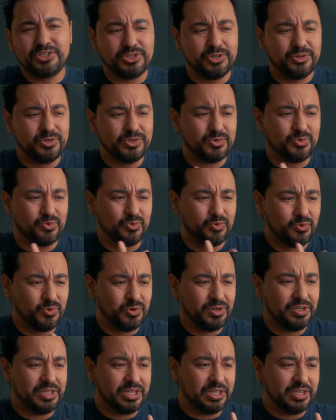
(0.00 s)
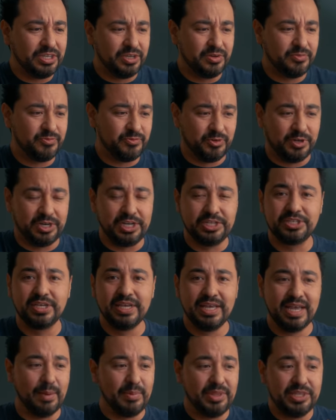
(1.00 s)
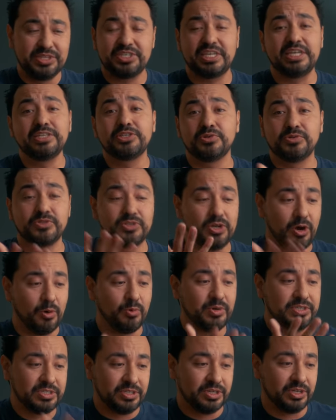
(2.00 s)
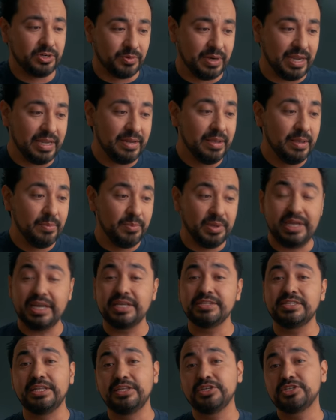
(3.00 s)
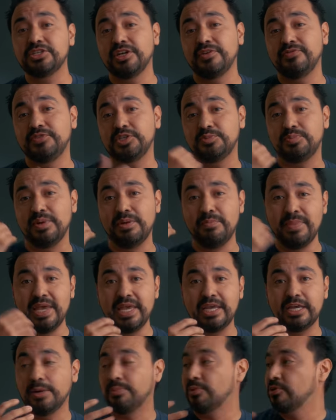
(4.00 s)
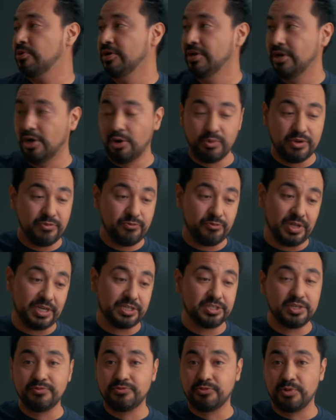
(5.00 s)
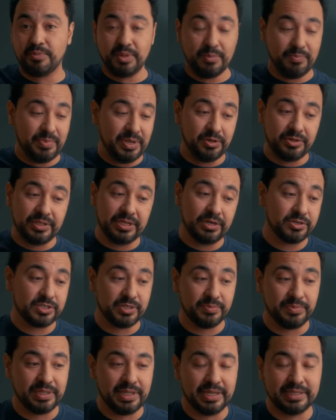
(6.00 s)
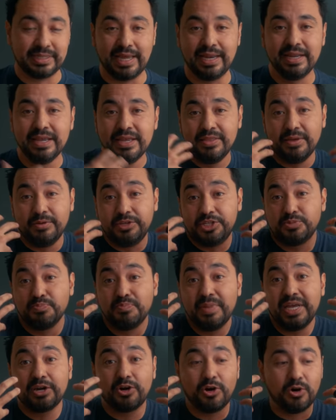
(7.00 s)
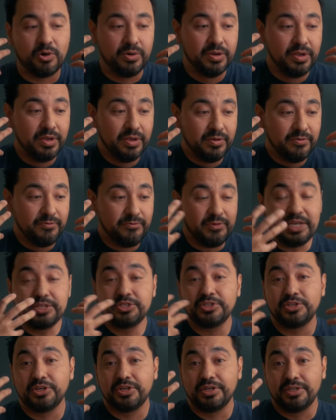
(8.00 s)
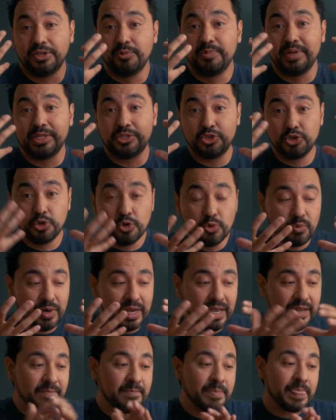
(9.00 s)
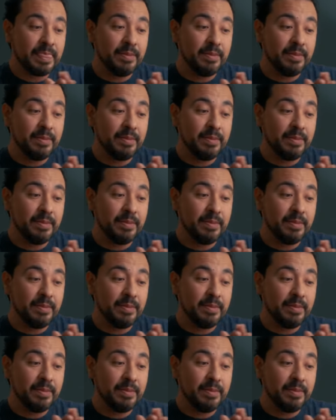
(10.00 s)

shoots really good footage. I mean, the skin tones always look great, but like I said, this could have just been makeup or a reflection from the building or something like that. It just made her face look a little bit too red,